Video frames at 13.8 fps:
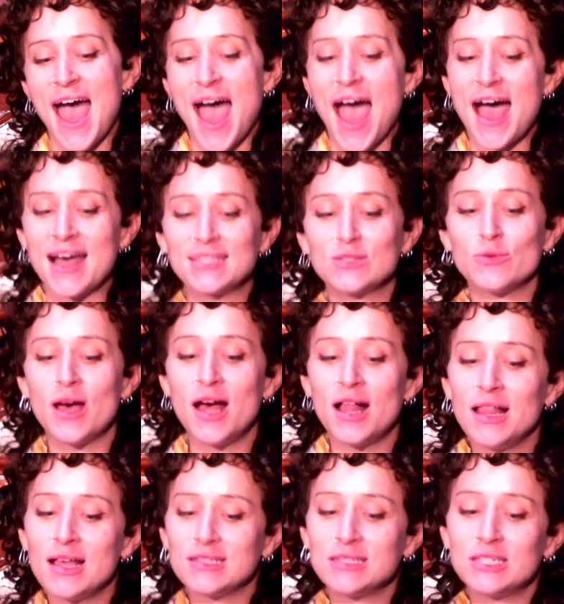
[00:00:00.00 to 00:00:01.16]
as well
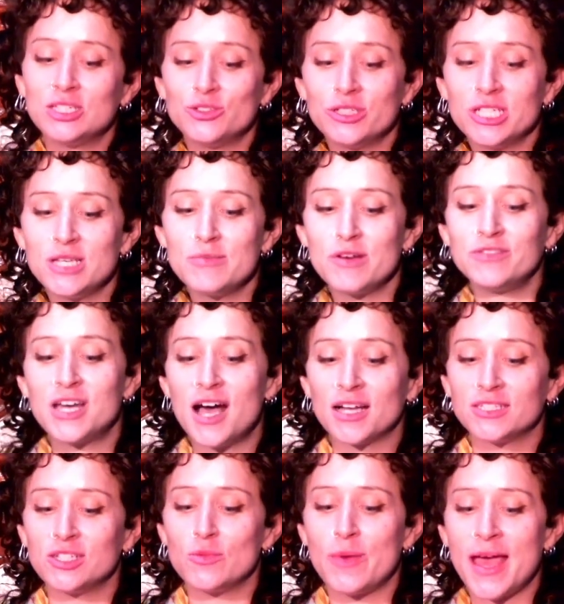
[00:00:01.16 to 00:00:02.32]
as The Dream of
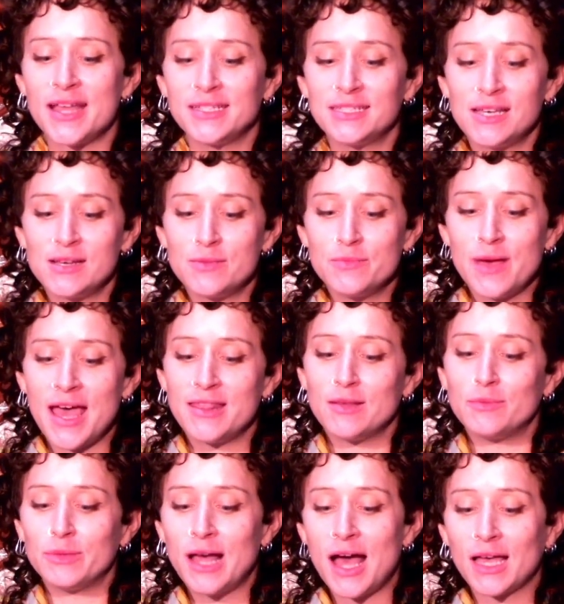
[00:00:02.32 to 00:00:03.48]
Dr. Bantam and The
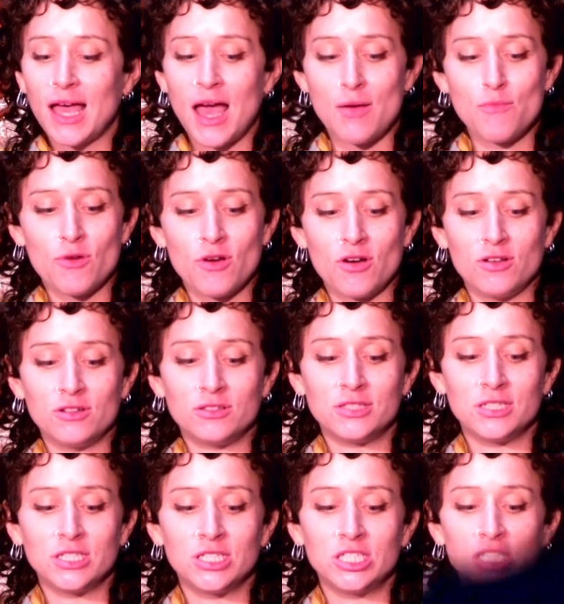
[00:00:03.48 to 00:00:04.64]
Black Emerald.
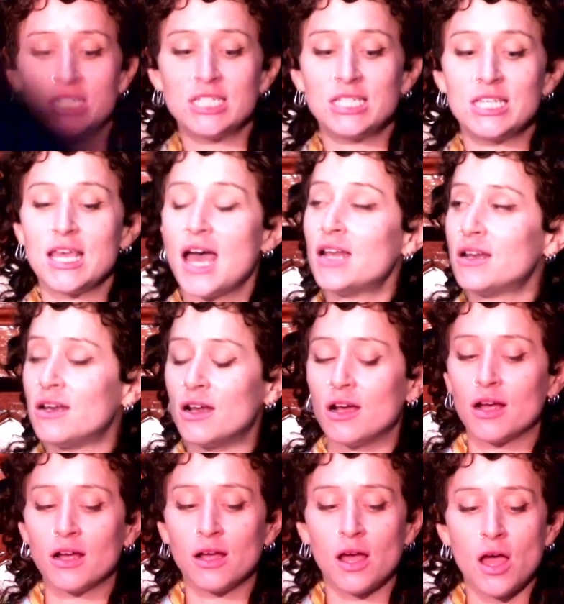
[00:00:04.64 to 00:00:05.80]
She is the
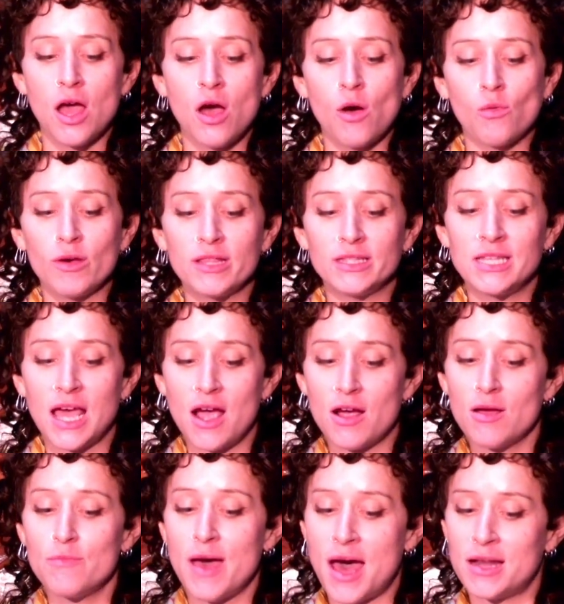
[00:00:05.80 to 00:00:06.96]
editor, with Tara
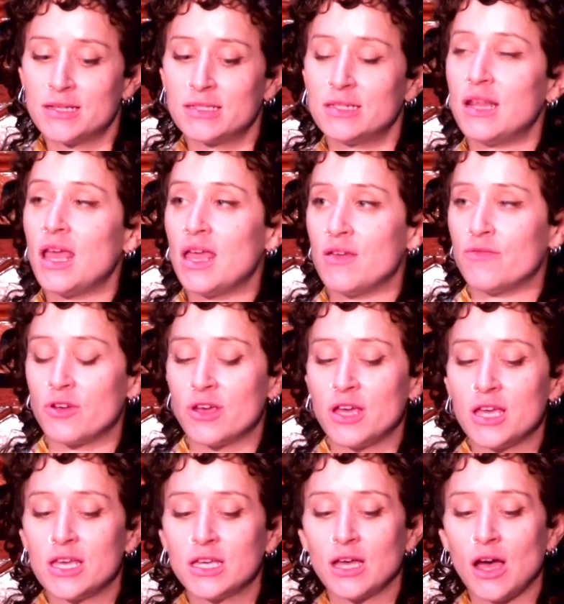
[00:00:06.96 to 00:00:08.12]
Madison
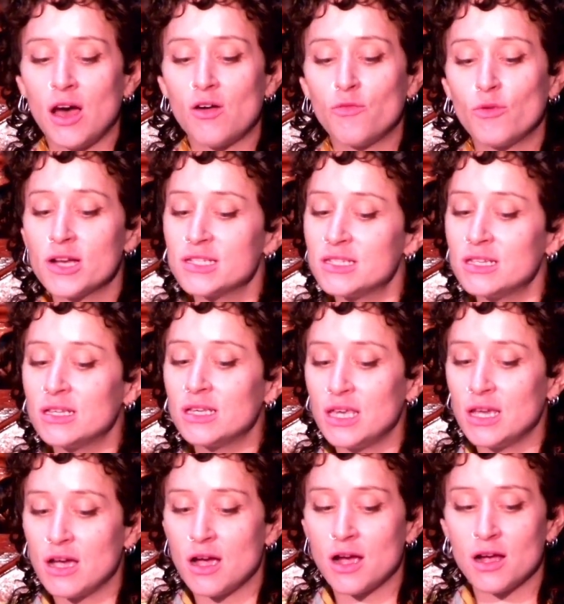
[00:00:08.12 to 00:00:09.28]
Avery, of We're Still
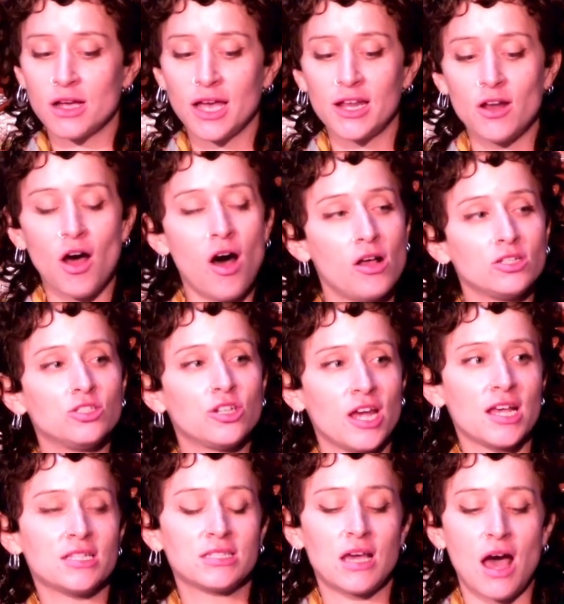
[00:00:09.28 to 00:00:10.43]
Here, an
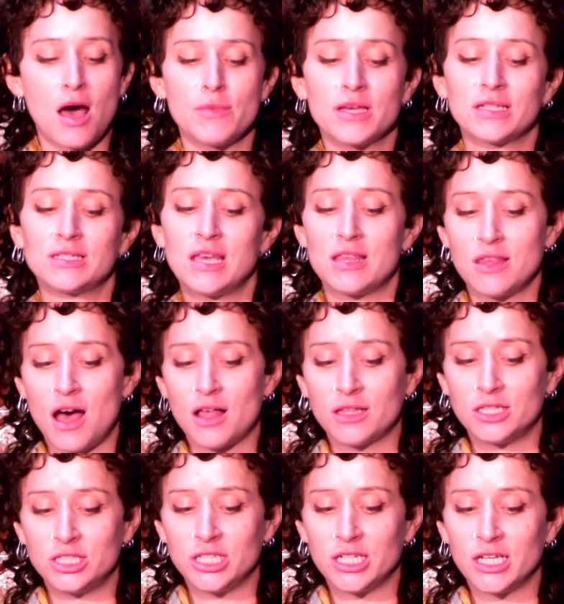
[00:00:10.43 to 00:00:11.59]
all-trans comics
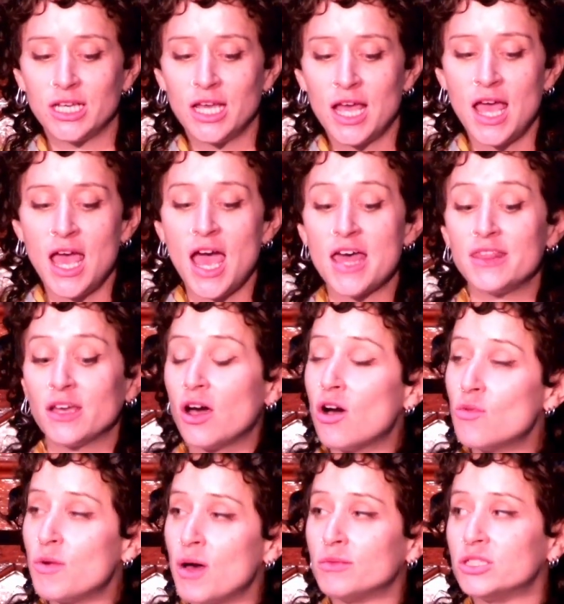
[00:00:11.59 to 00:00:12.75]
anthology, and the
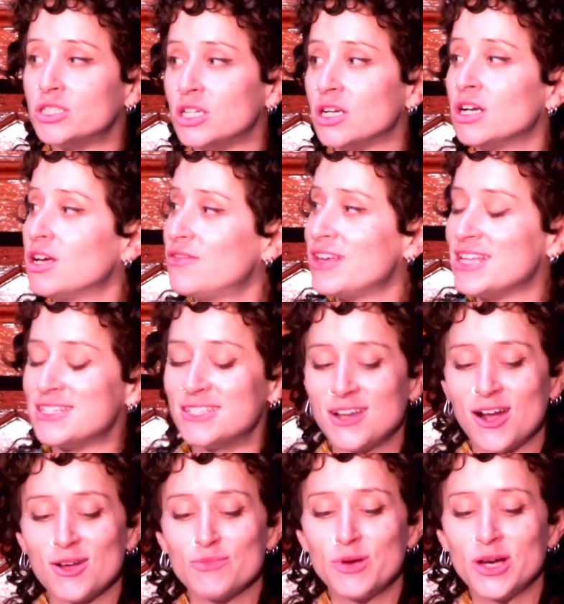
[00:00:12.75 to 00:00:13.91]
co-publisher of
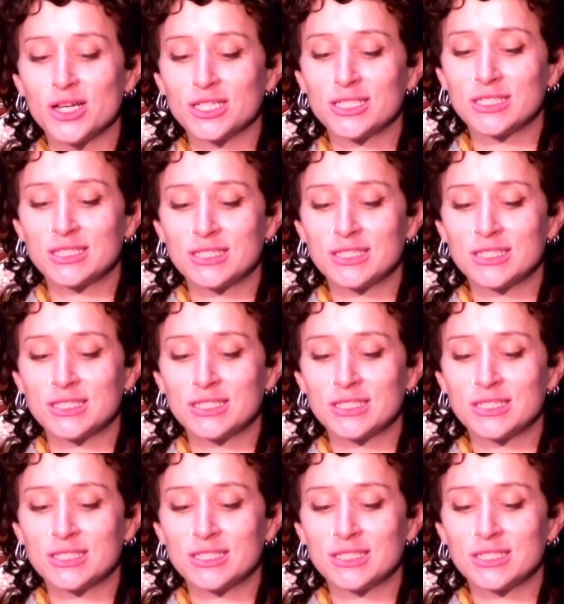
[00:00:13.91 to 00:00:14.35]
Instar Books.